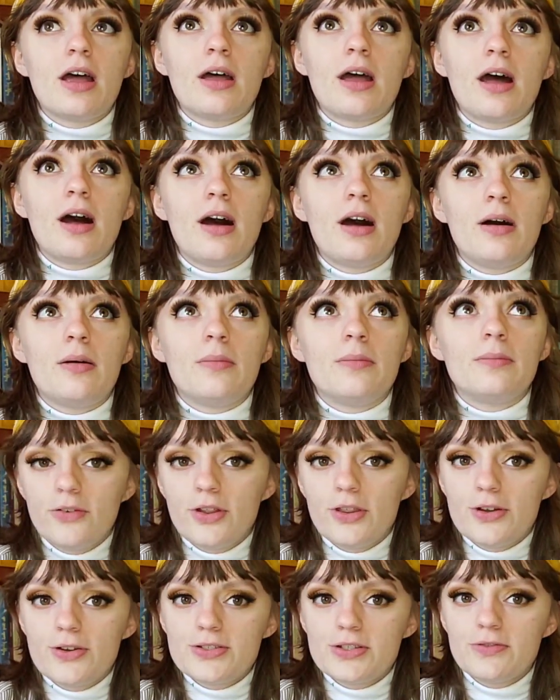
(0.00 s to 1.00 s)

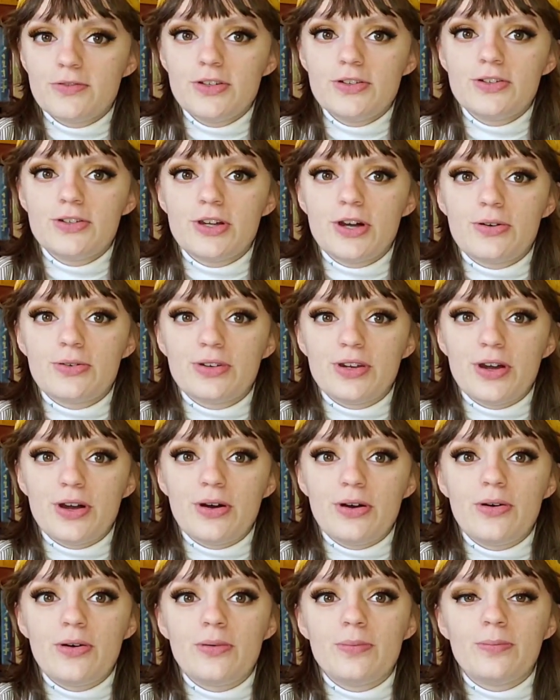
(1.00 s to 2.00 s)
for those of you who don't
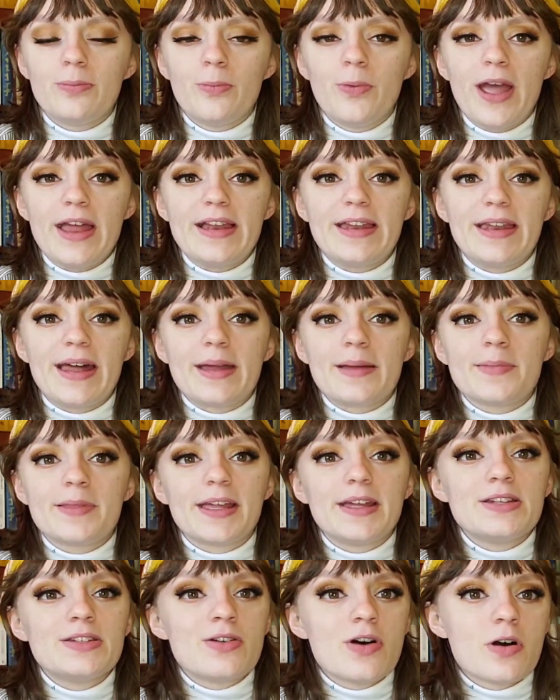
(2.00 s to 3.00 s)
know, Wade and I
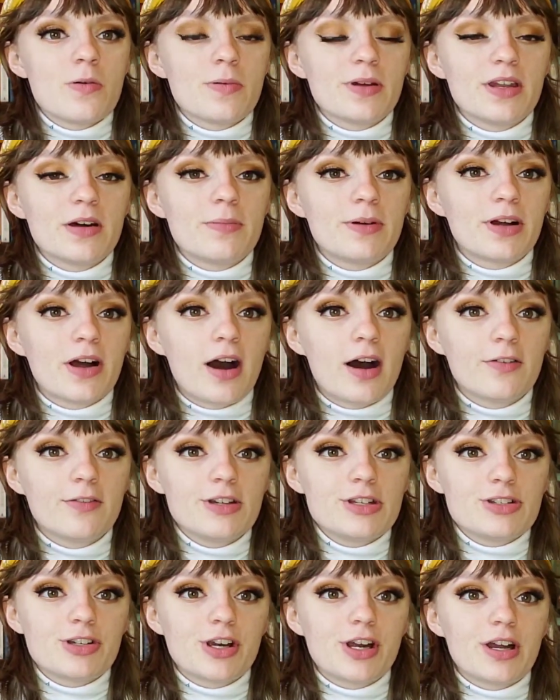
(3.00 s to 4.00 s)
plan to open up a
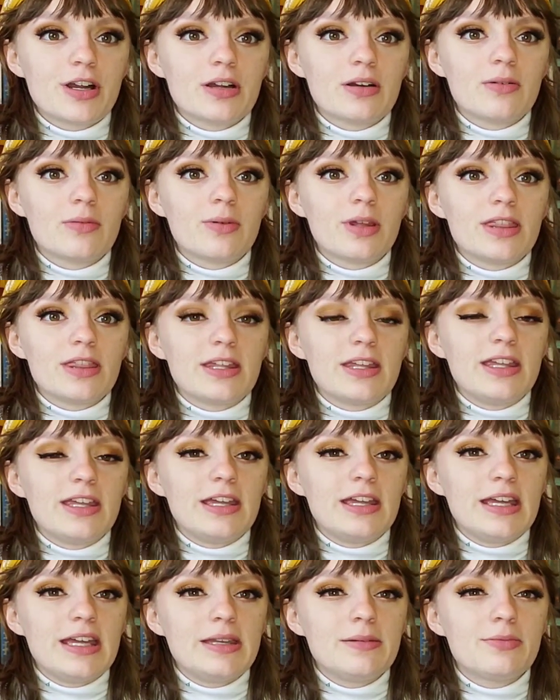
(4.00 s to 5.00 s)
coffee truck
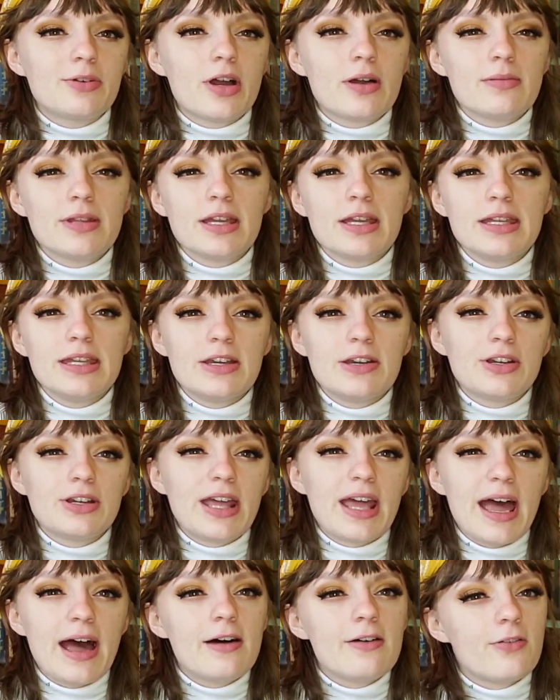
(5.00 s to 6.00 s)
within probably a year and
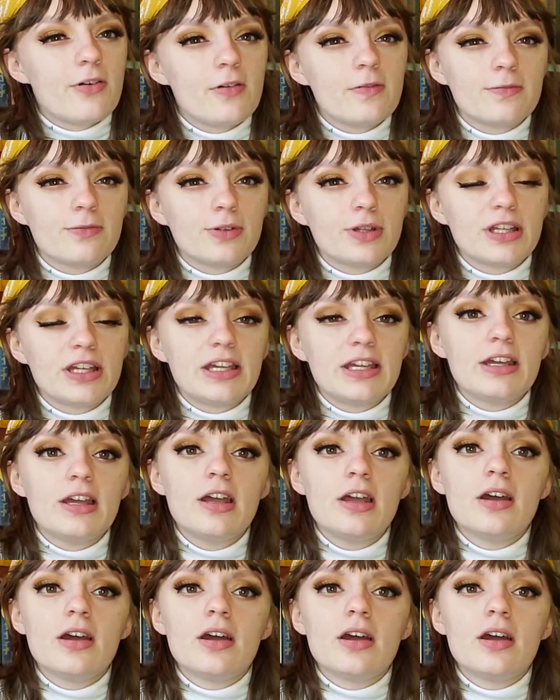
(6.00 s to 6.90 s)
a half, hopefully.